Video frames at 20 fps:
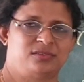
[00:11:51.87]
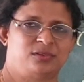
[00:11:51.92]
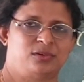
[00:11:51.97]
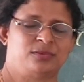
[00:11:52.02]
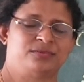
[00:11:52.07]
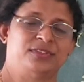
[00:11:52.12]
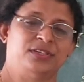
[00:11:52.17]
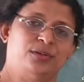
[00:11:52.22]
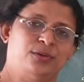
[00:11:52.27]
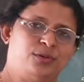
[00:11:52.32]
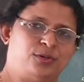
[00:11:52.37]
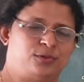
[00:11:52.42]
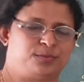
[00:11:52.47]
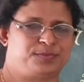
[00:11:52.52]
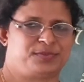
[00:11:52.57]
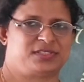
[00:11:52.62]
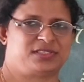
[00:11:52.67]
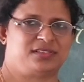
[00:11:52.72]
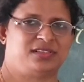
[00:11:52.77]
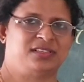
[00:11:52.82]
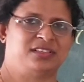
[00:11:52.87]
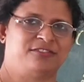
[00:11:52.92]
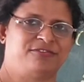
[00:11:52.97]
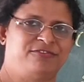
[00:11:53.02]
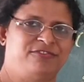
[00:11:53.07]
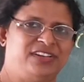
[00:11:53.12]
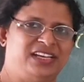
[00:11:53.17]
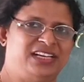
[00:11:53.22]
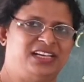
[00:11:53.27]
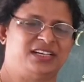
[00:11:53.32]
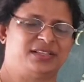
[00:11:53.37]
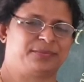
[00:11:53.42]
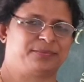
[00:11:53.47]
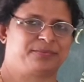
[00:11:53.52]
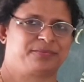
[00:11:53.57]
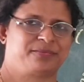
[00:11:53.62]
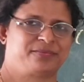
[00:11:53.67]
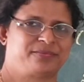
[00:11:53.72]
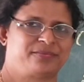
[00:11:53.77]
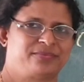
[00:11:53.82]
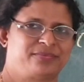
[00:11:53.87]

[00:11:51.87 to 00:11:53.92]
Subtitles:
of the crops in the field.